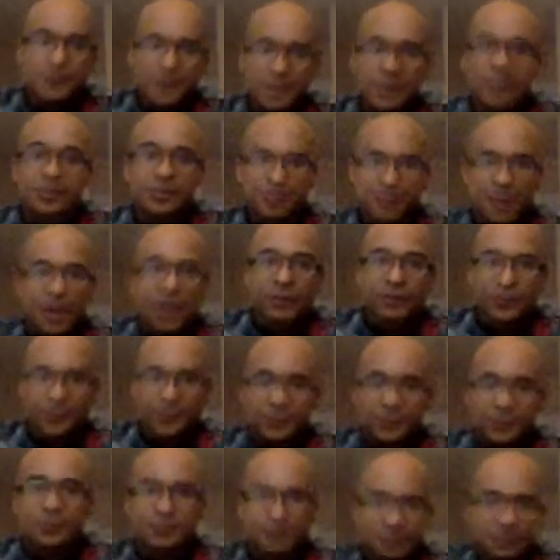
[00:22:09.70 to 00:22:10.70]
It's
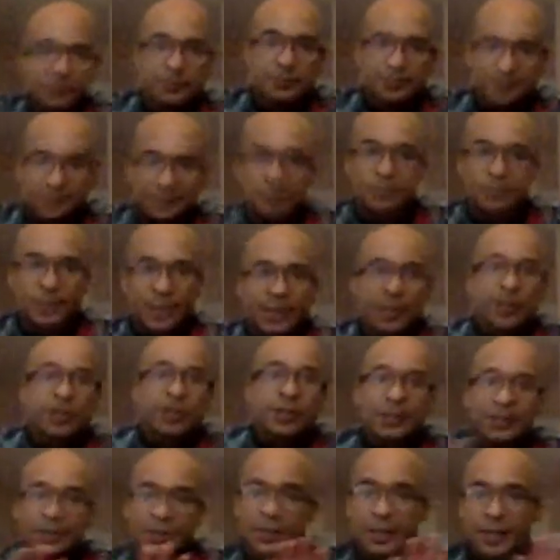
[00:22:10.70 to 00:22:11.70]
bothersome.
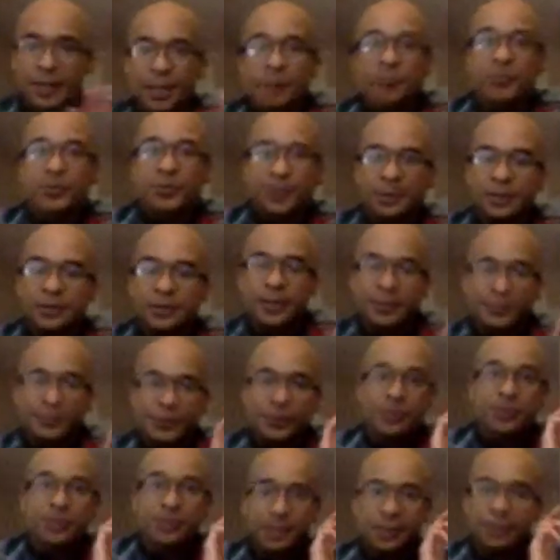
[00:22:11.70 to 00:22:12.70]
The camera
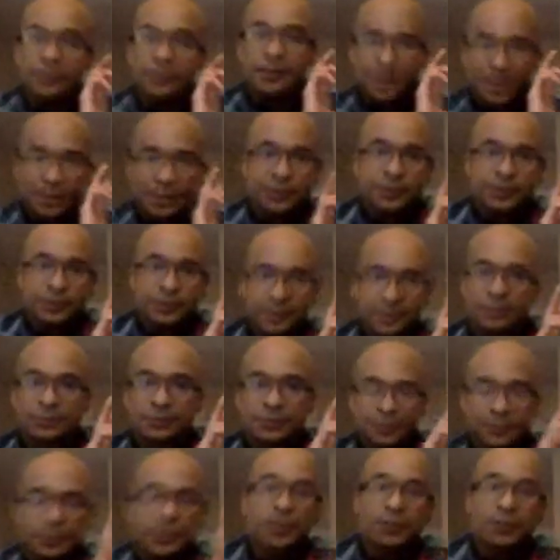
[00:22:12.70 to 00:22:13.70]
definitely,
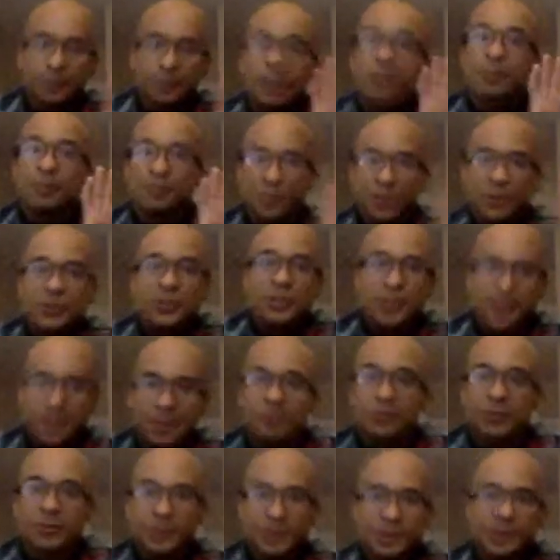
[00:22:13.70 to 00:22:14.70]
well, most
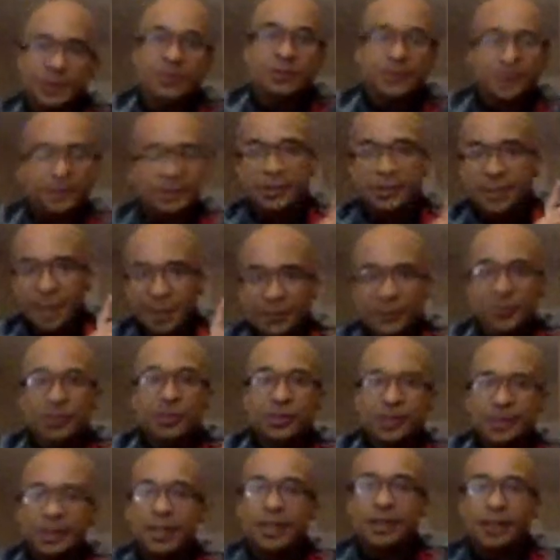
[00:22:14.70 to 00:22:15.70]
cameras
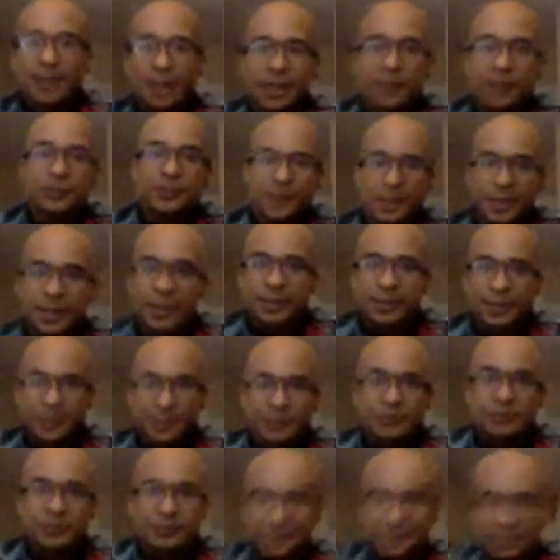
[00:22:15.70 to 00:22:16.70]
definitely cannot do that.
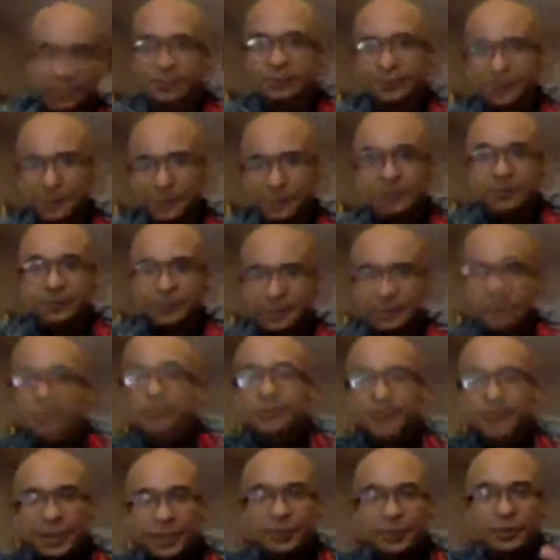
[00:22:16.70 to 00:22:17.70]

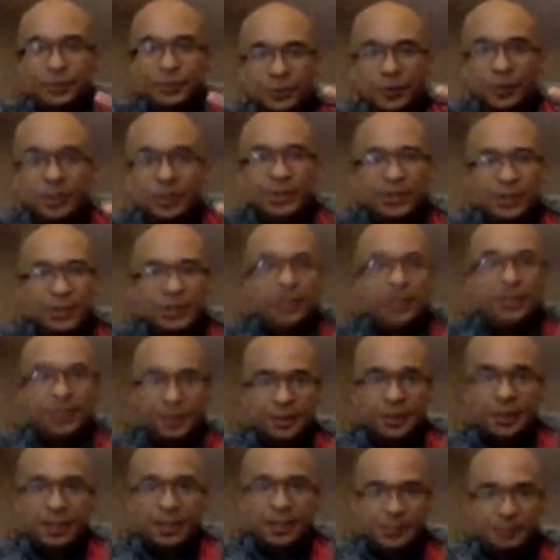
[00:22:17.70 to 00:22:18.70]
They can do one thing at a
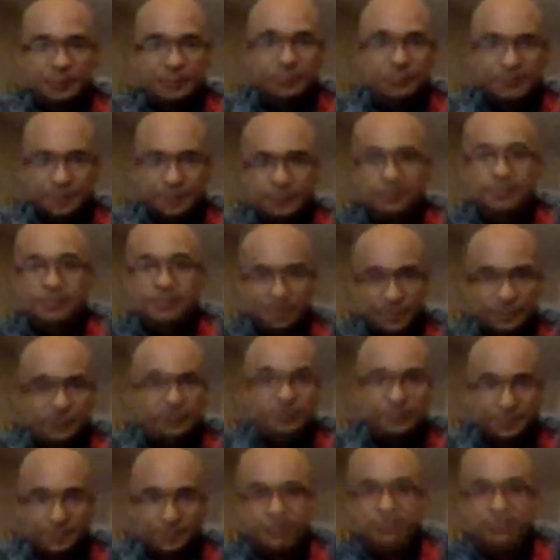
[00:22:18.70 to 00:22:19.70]
time.
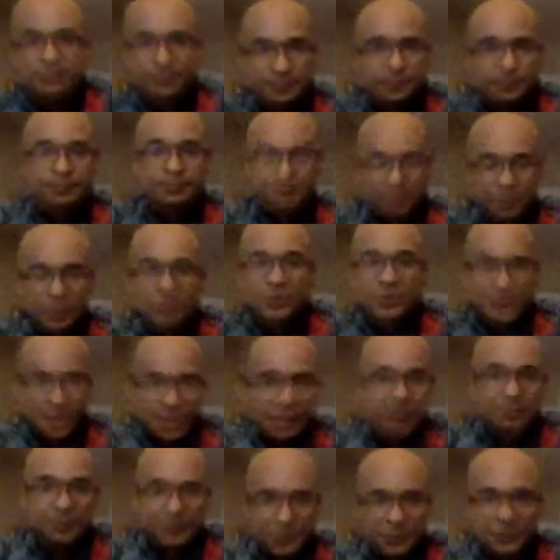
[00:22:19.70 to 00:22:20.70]
Most
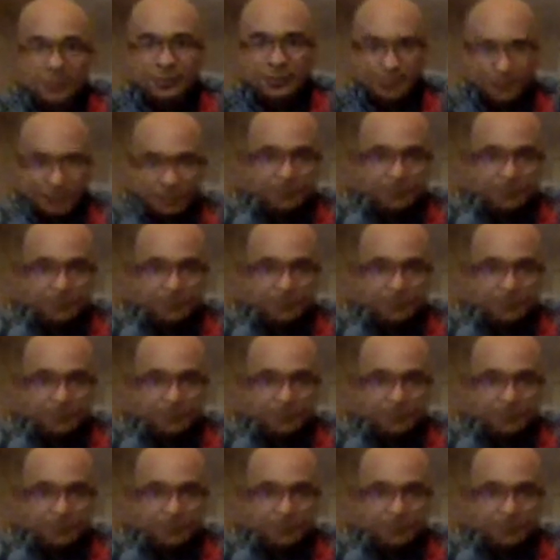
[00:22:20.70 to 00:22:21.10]
cameras.